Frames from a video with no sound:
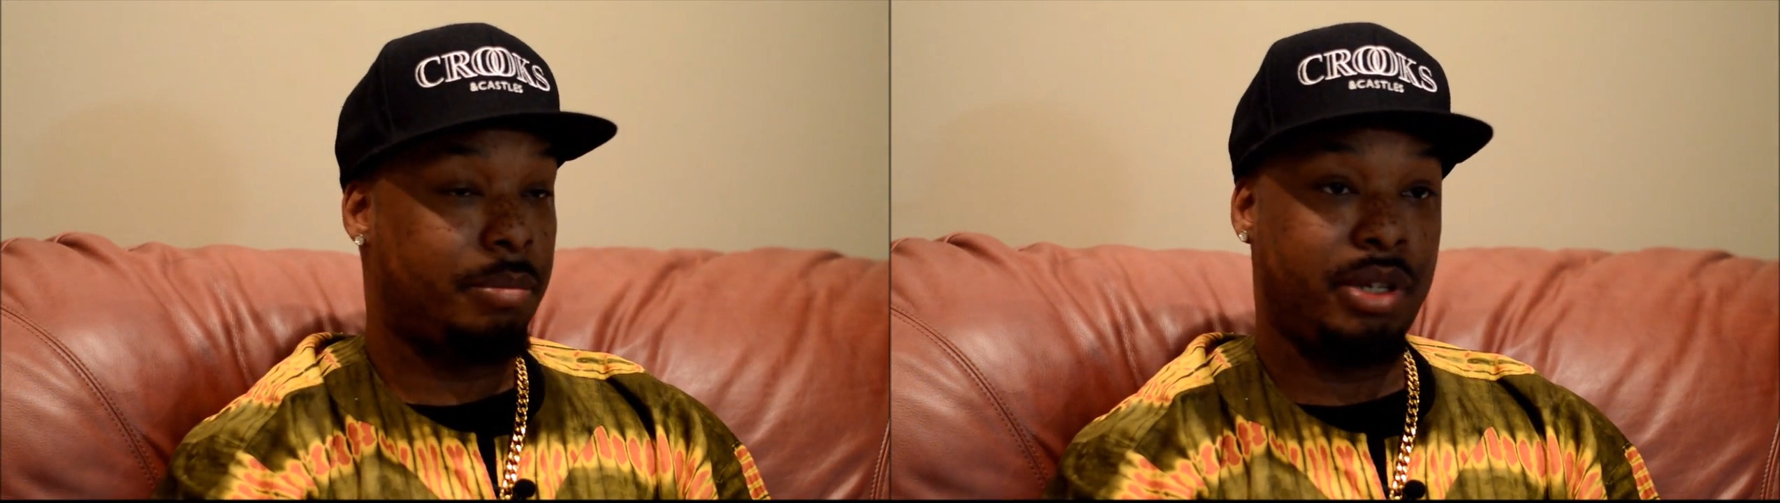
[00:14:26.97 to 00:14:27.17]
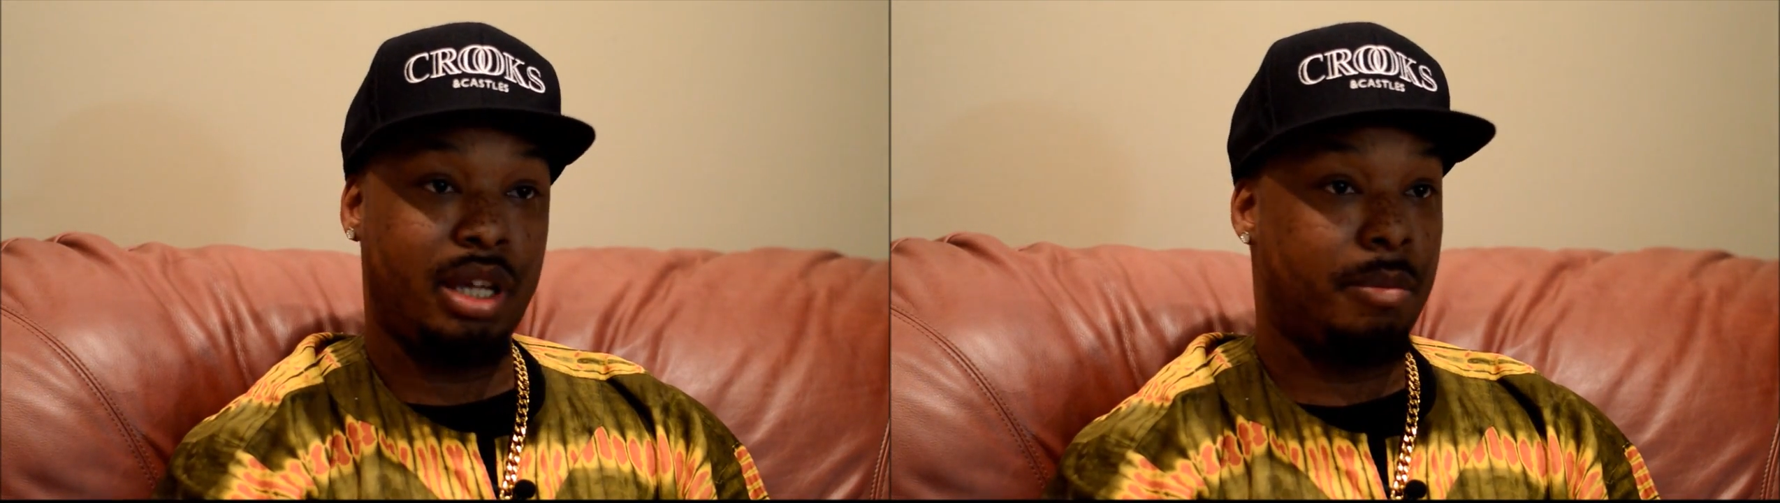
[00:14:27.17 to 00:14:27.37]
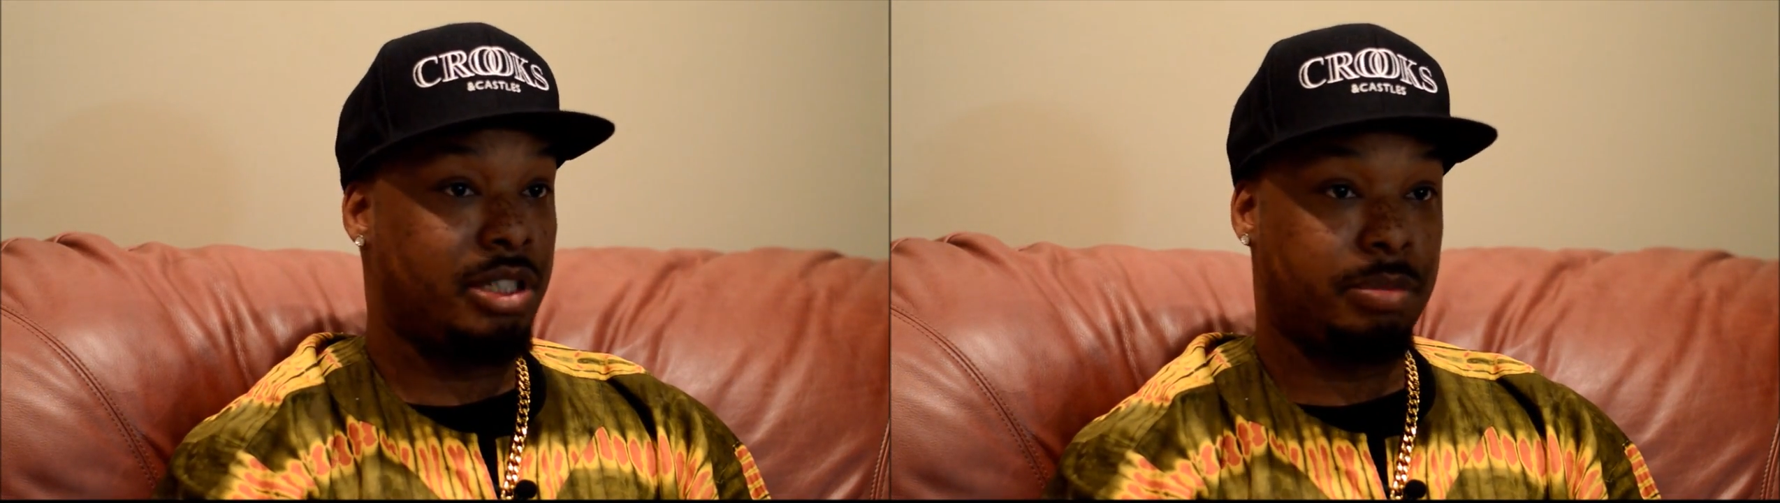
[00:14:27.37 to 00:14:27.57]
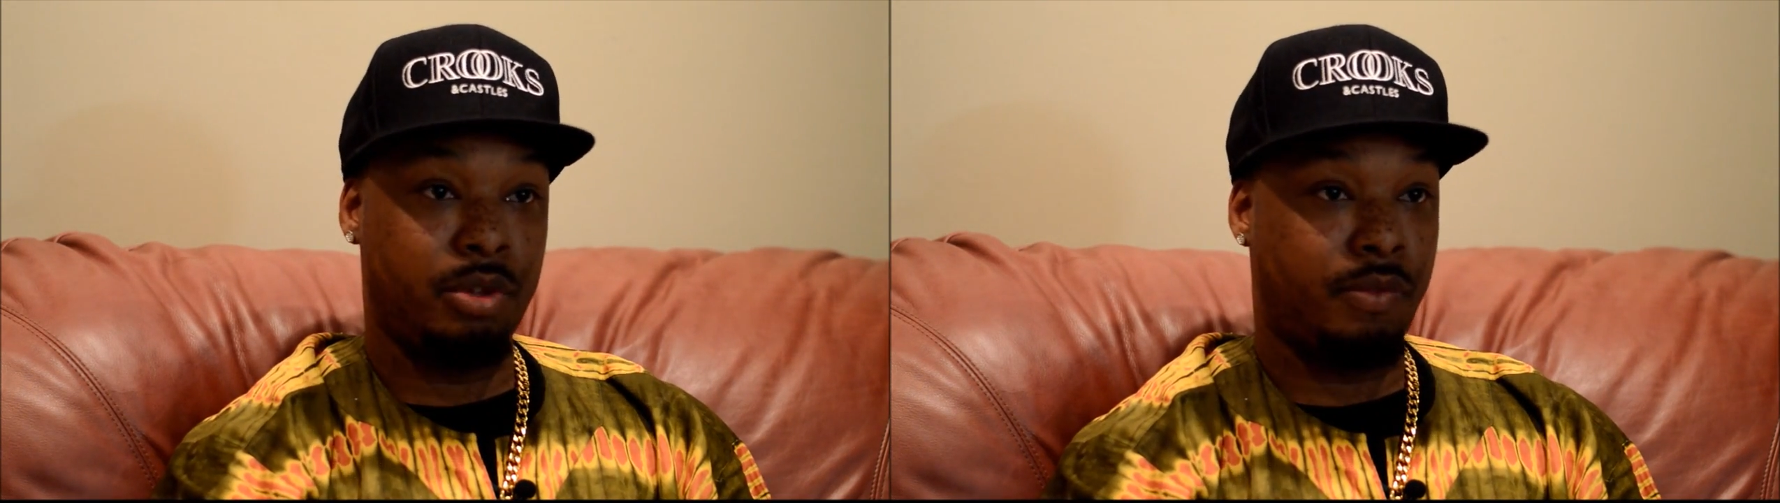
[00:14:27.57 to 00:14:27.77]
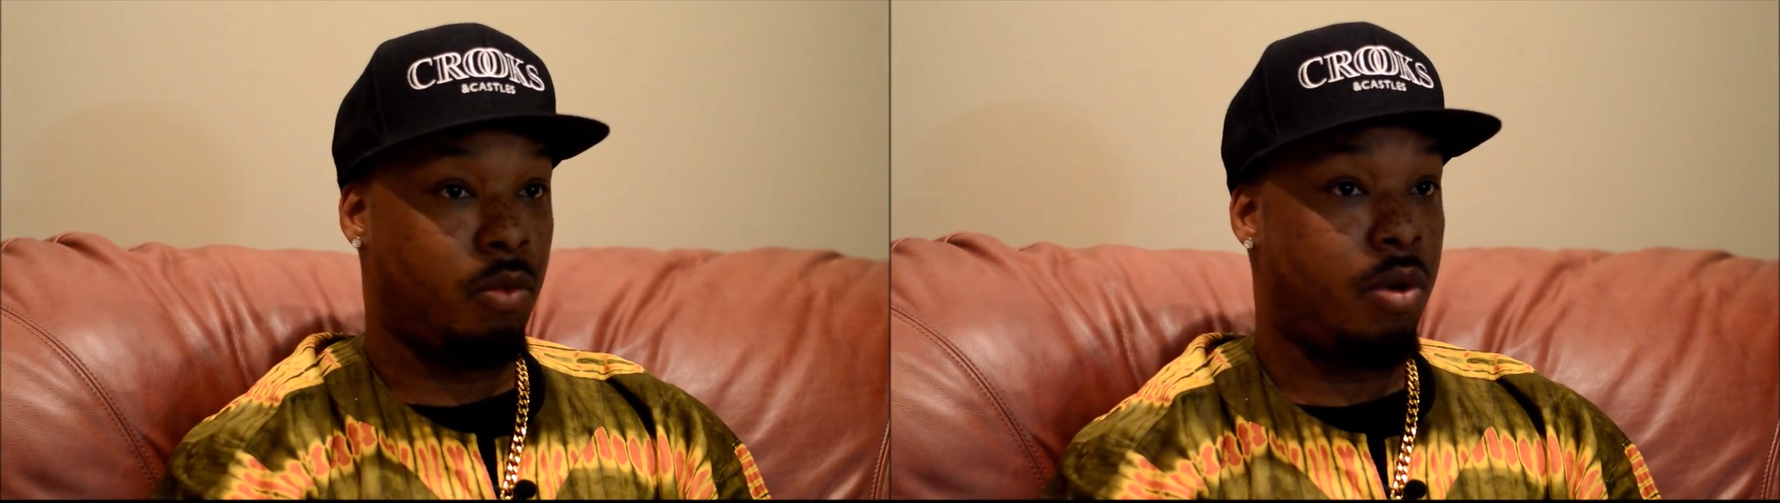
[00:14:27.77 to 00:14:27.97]
be Emmitt
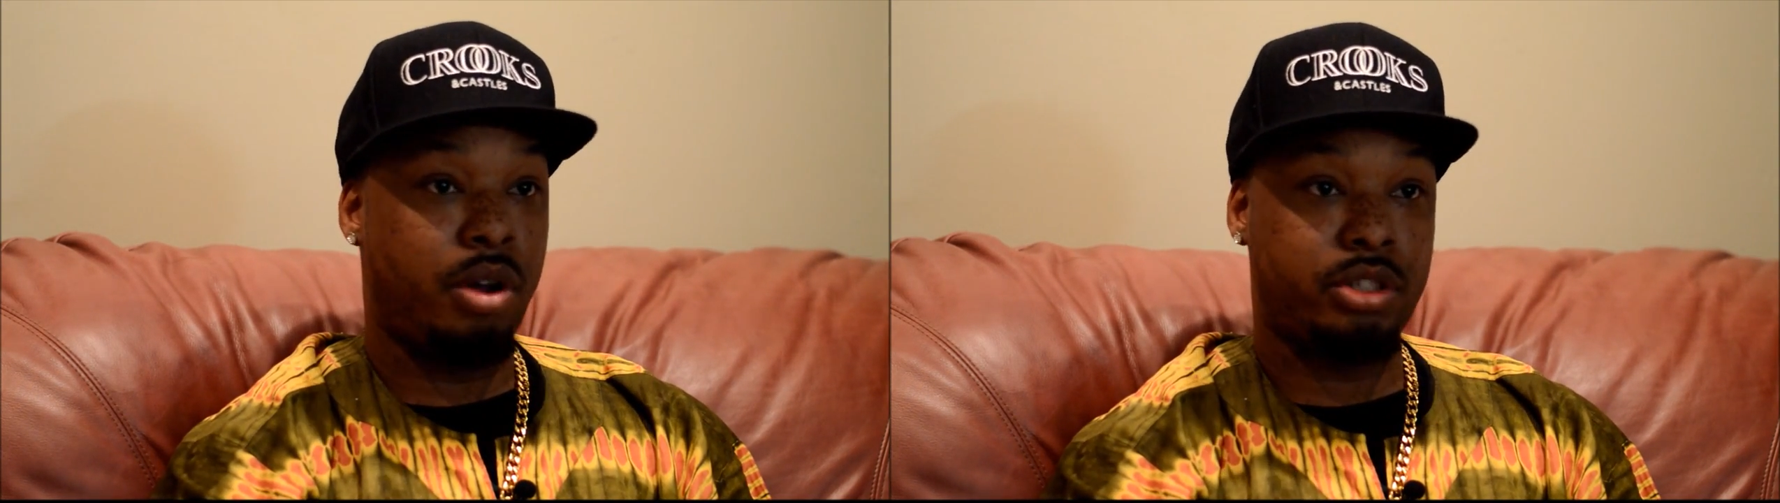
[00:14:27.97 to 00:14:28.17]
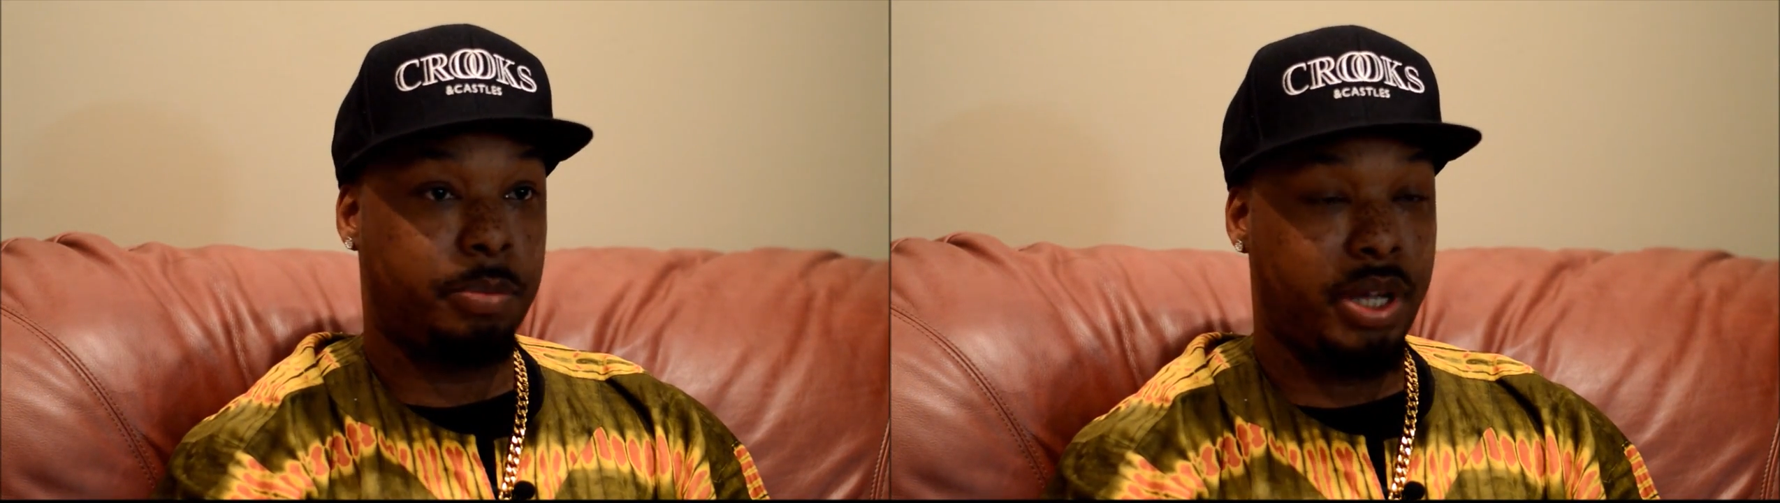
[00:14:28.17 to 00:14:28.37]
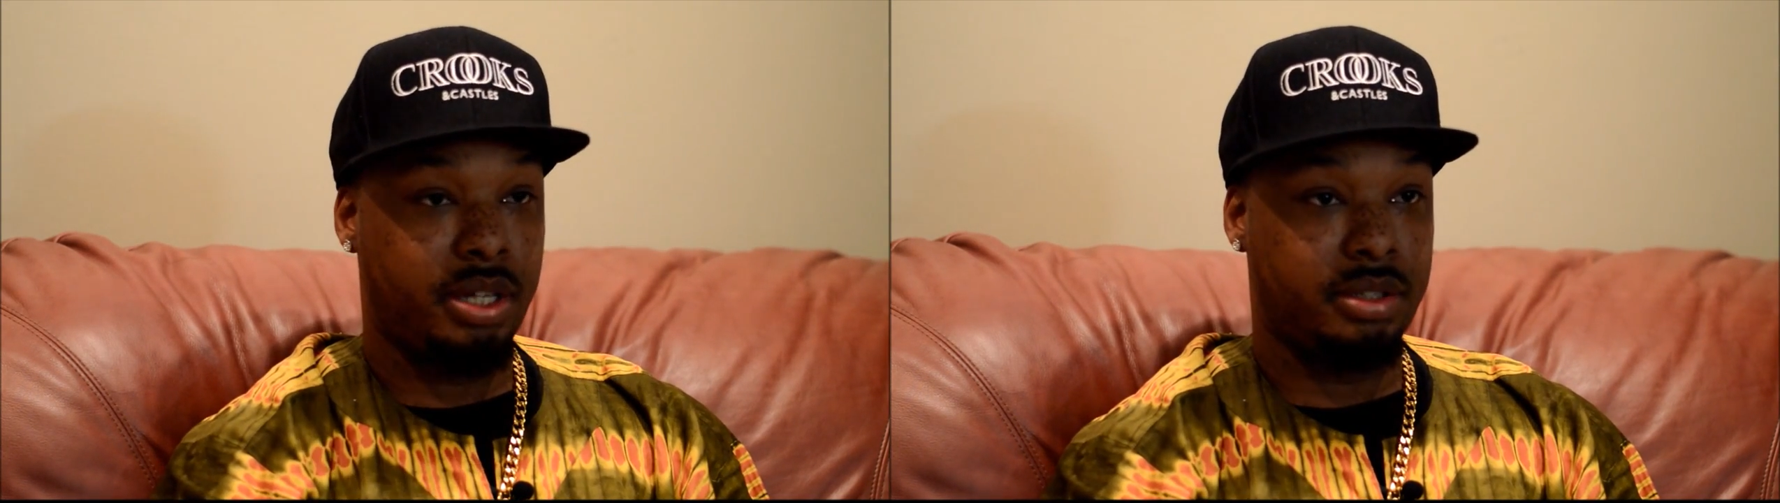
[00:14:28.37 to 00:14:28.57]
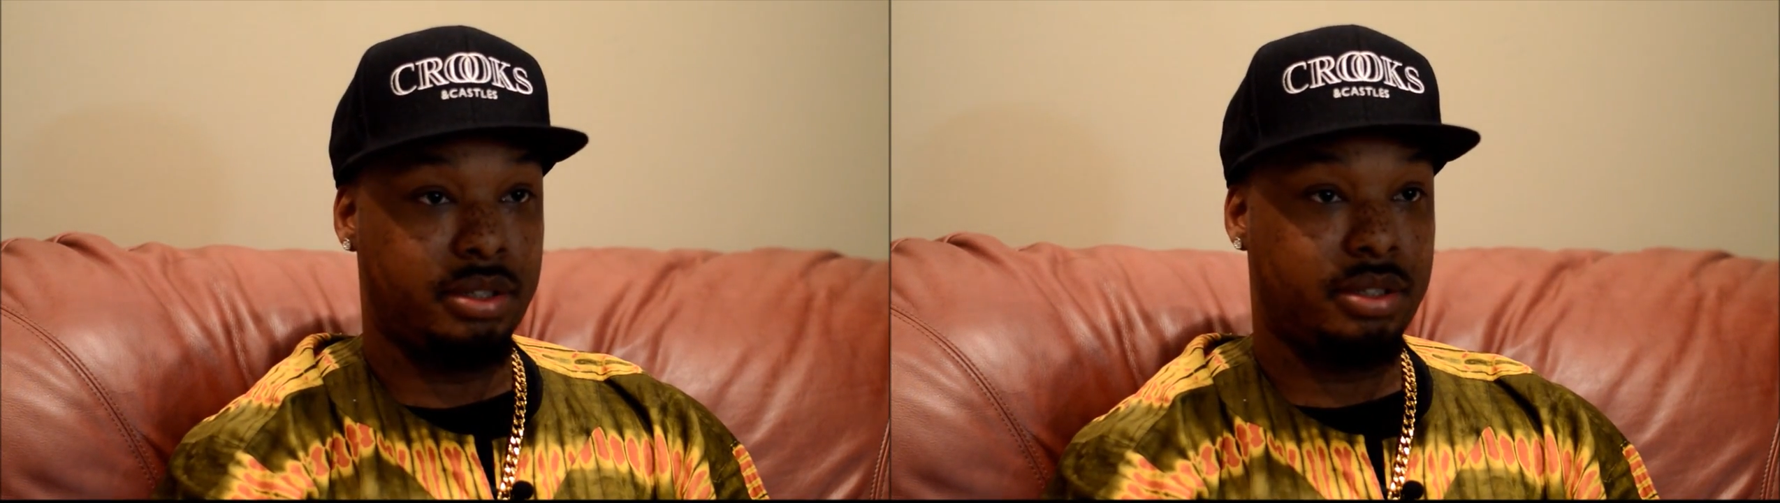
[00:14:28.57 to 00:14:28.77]
Smith or Walter Payton